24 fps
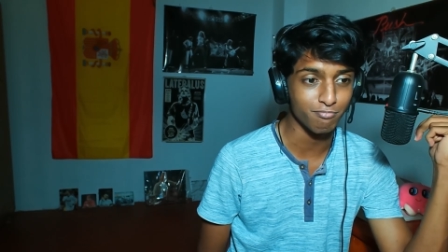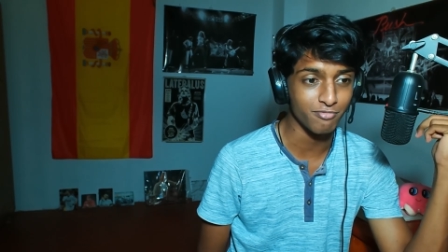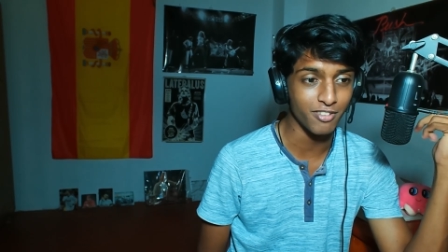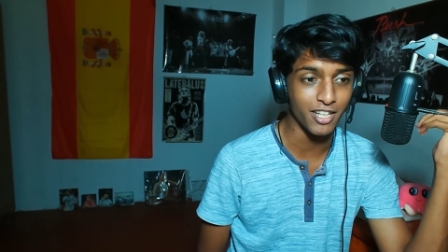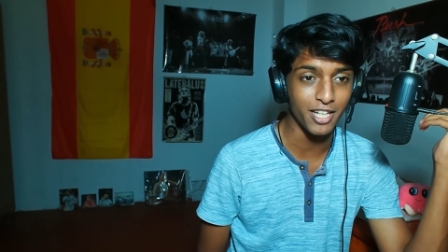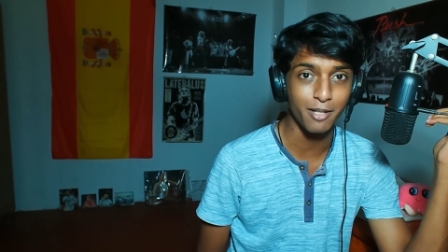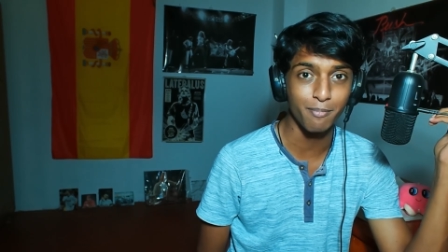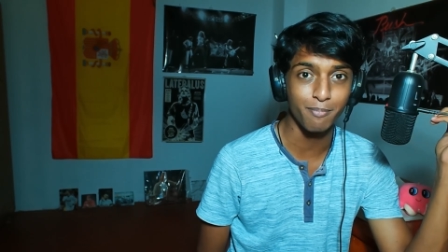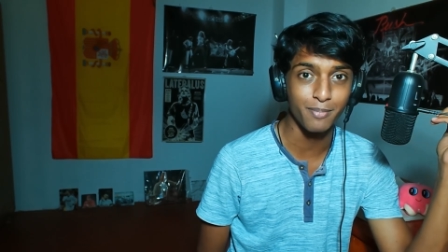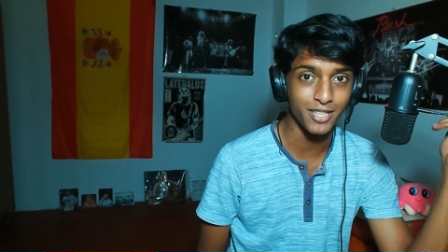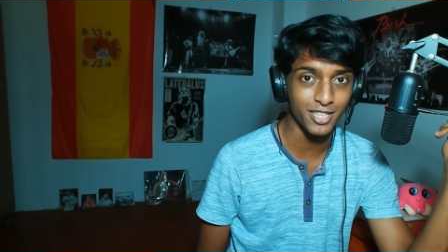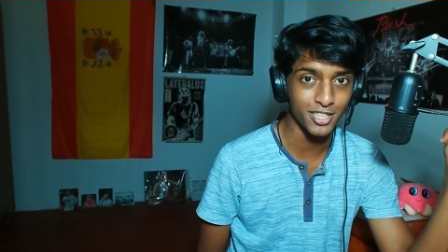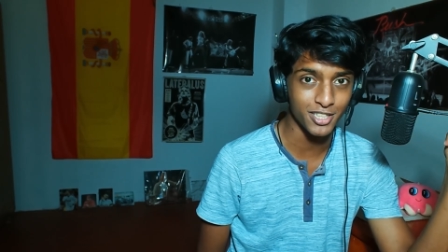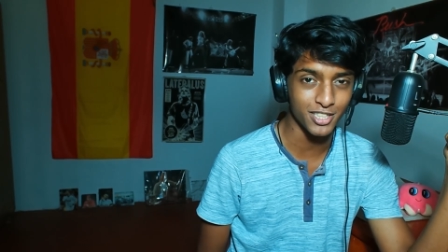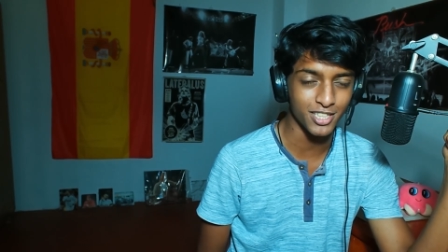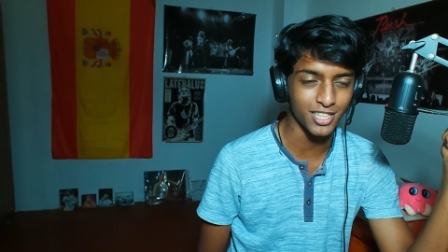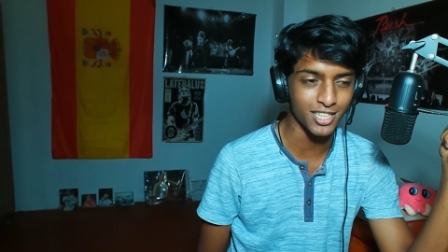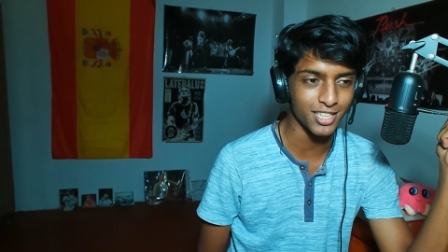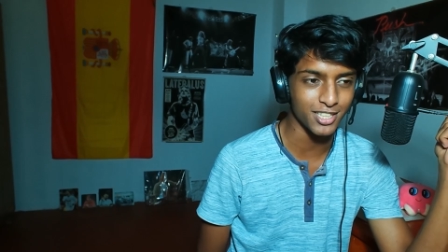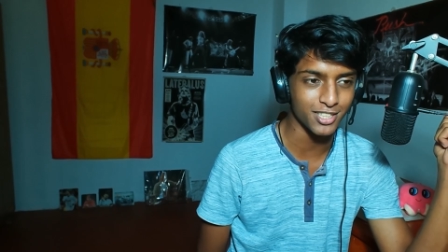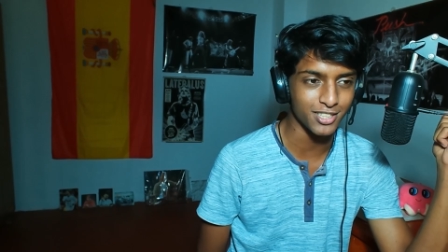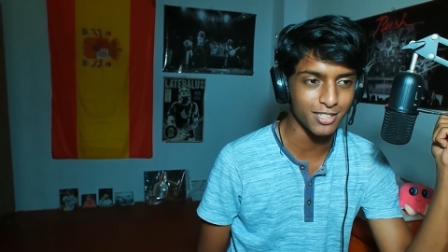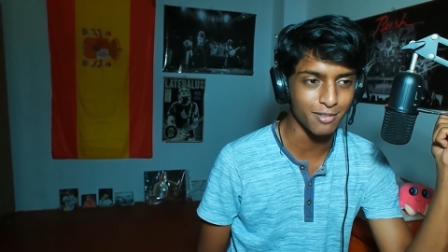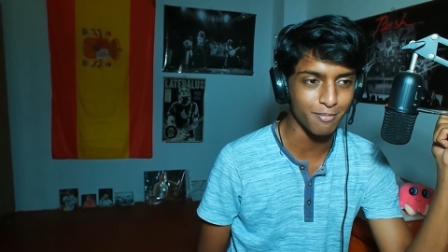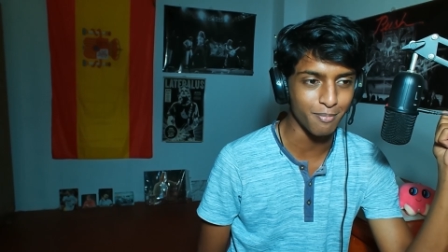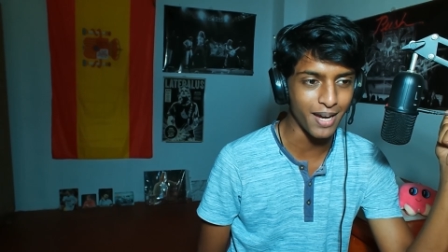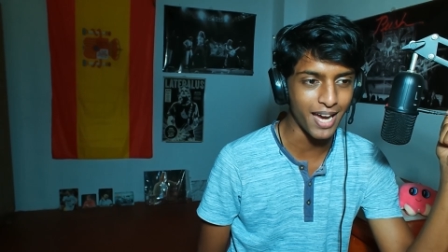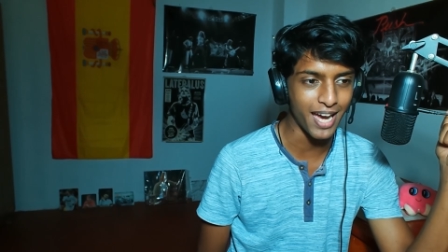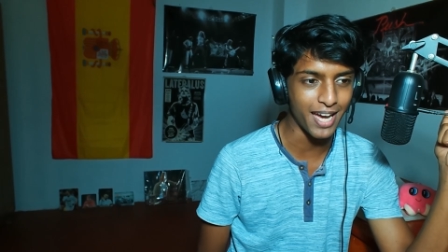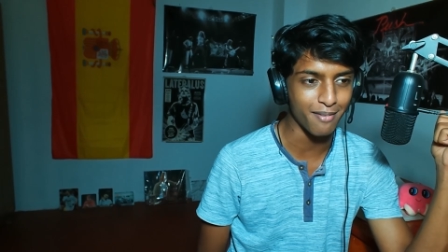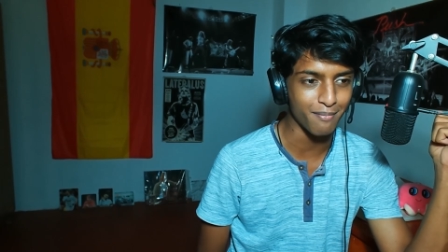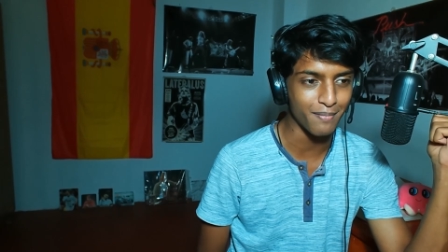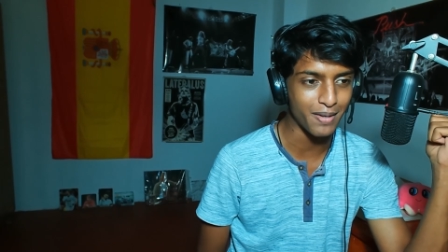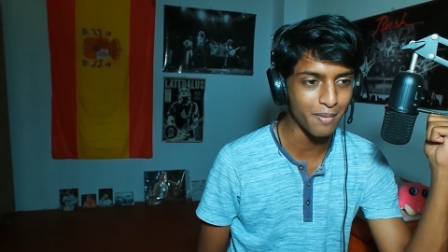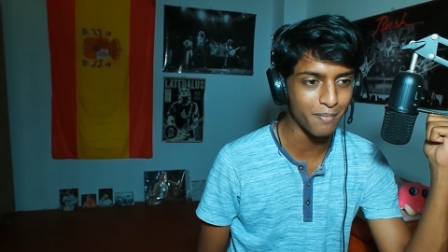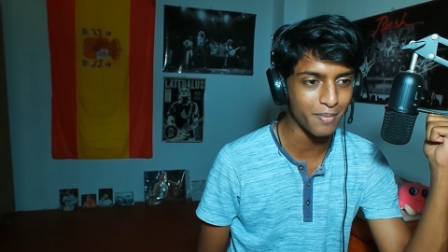very personal to the
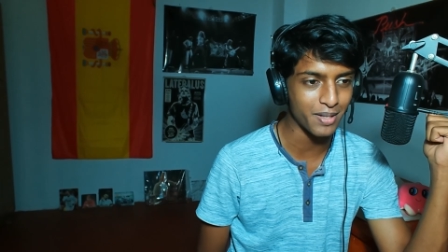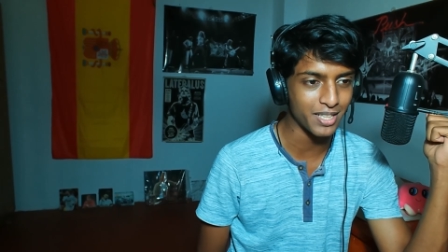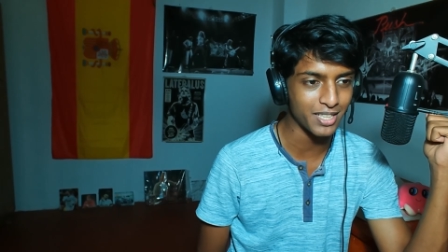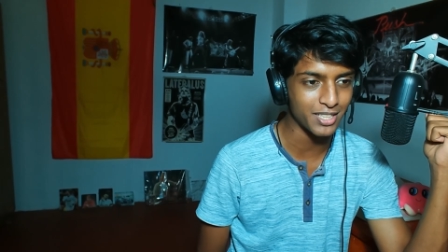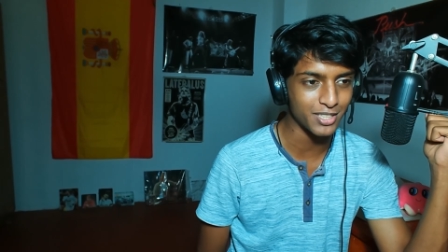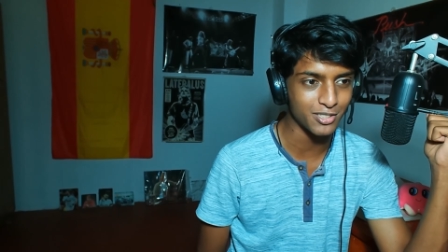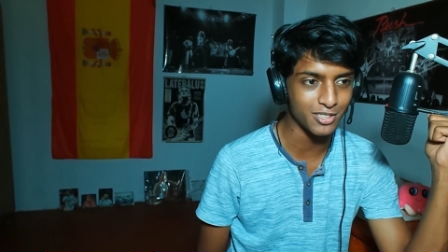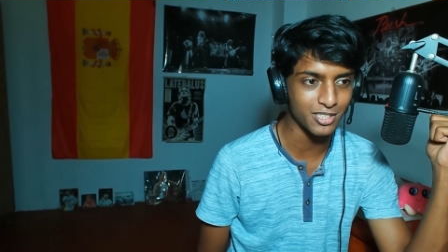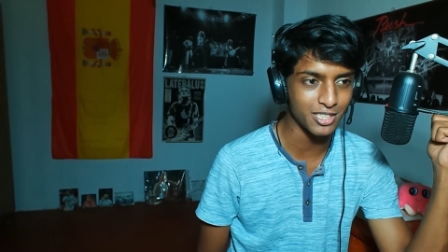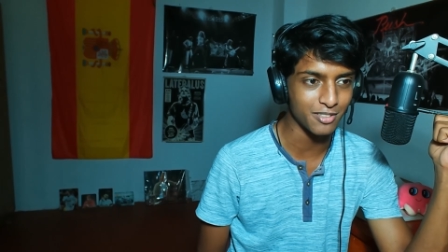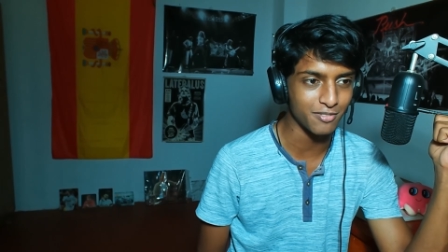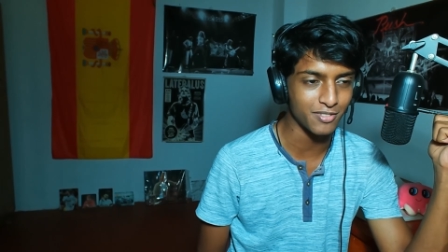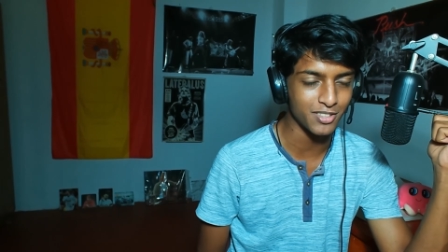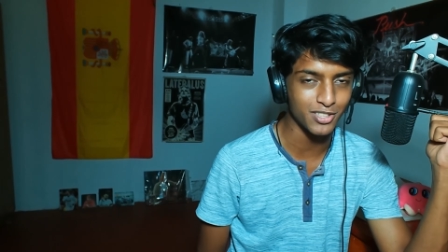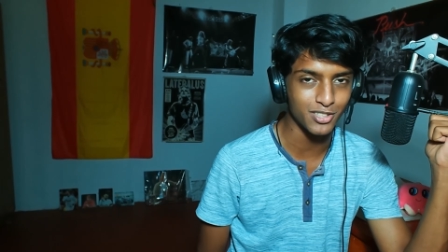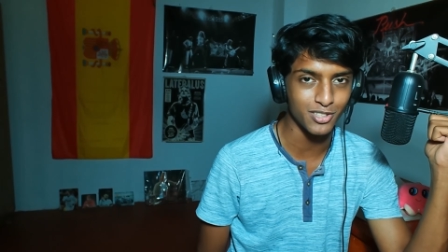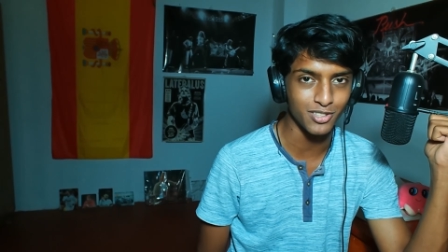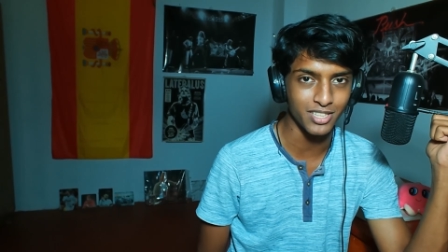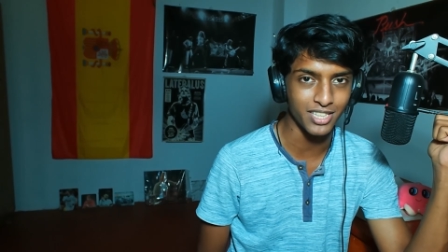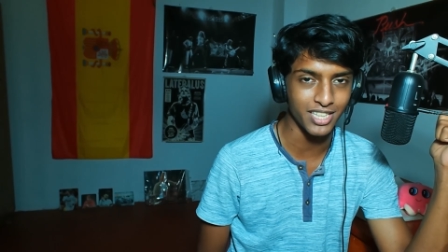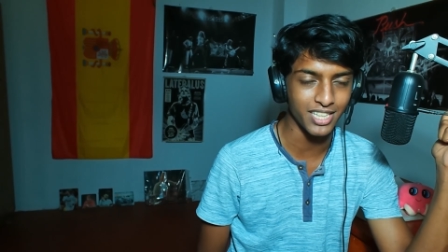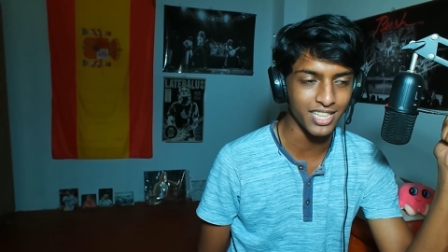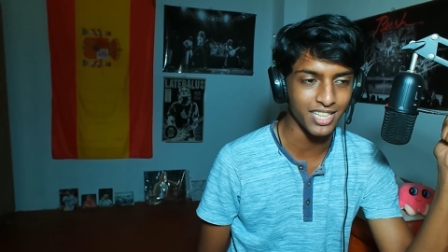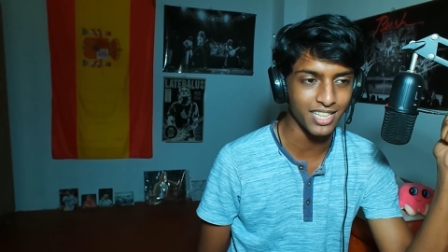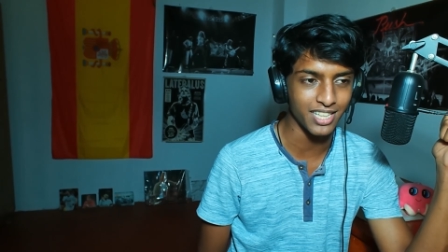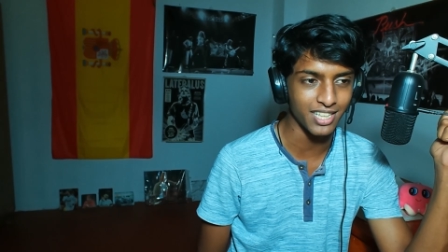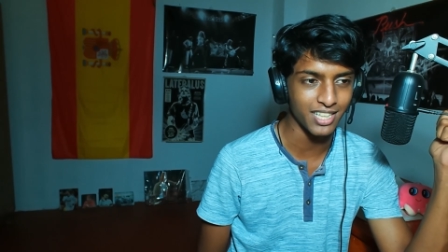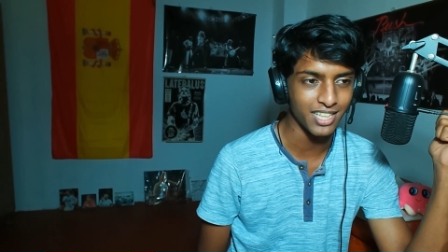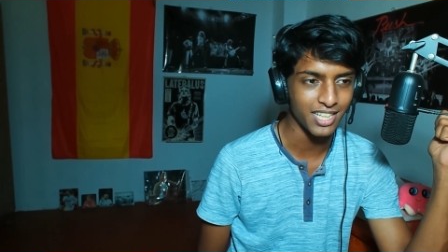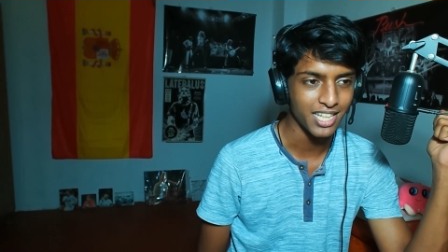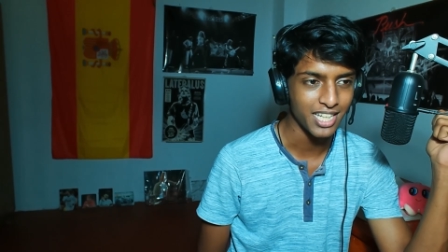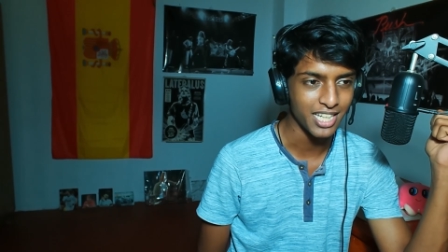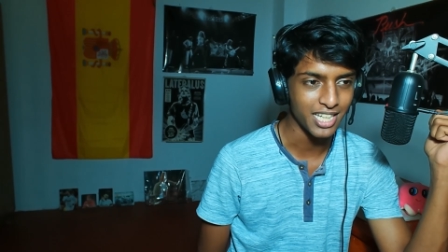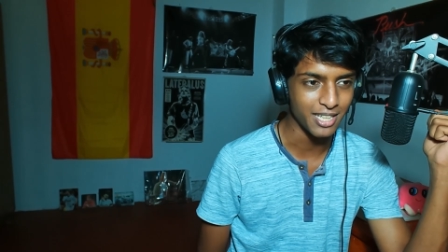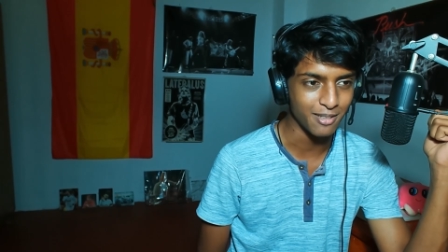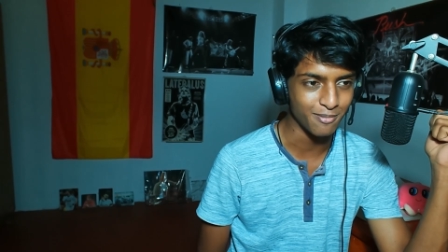band, maybe even to Neil
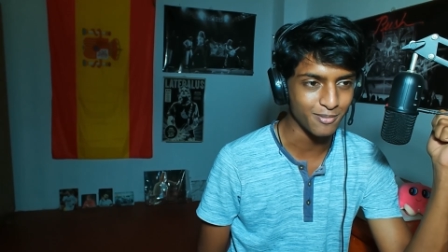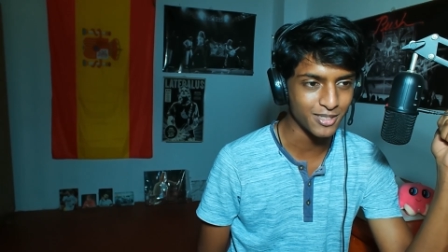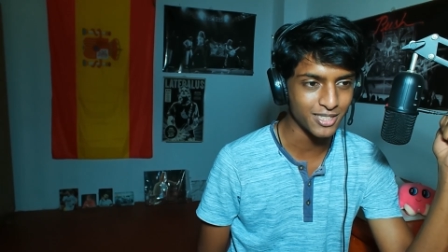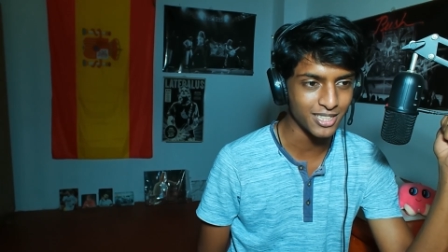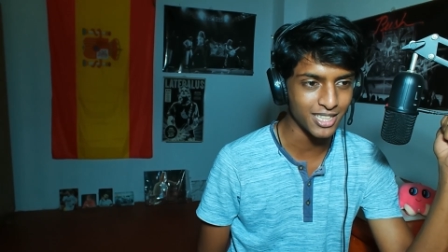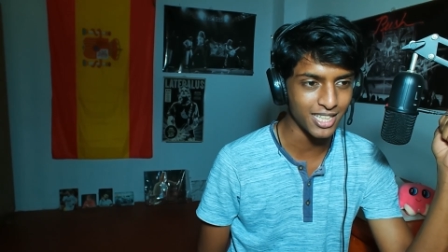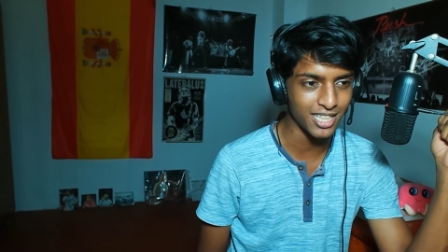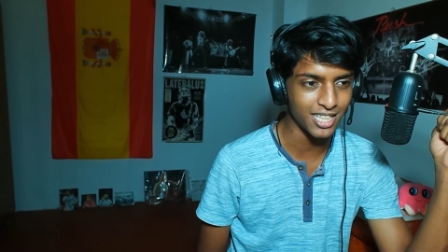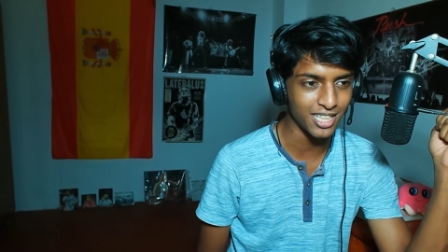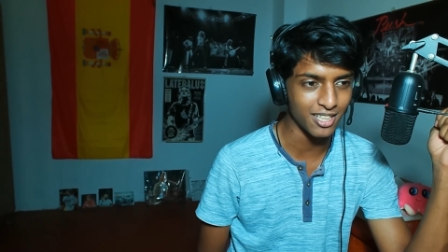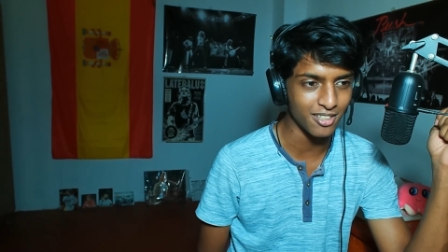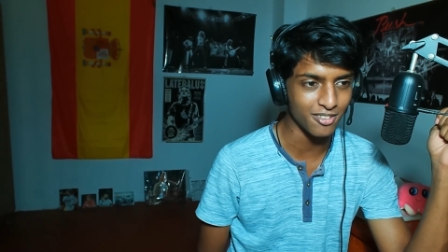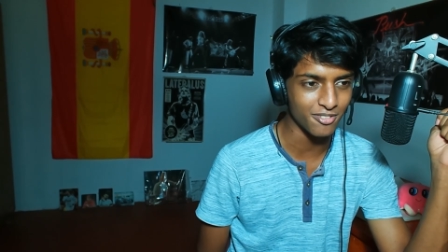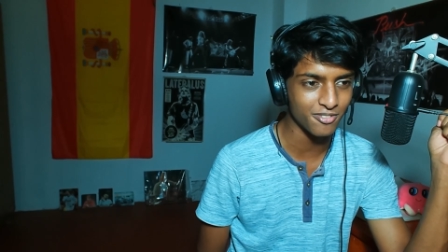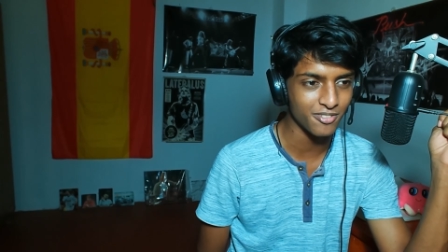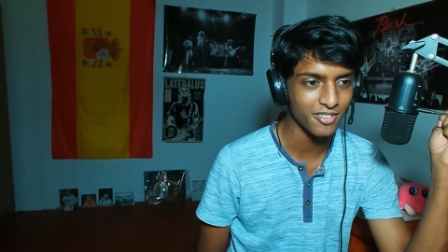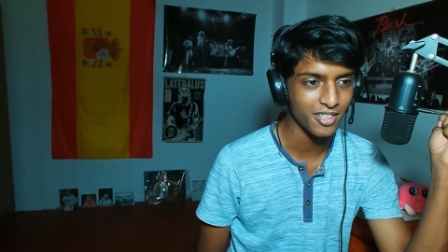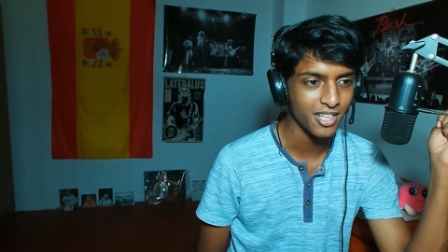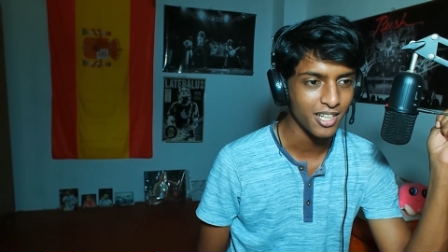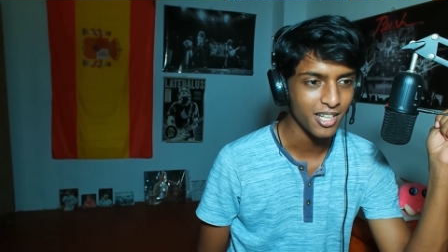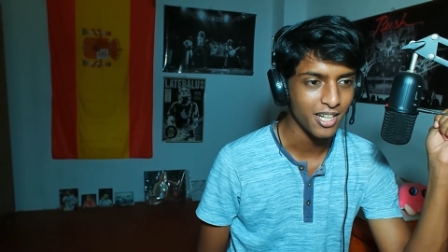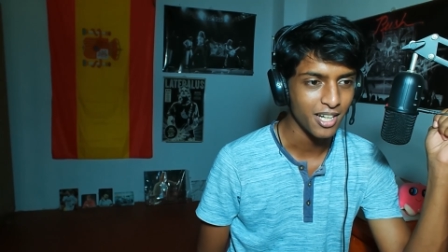himself.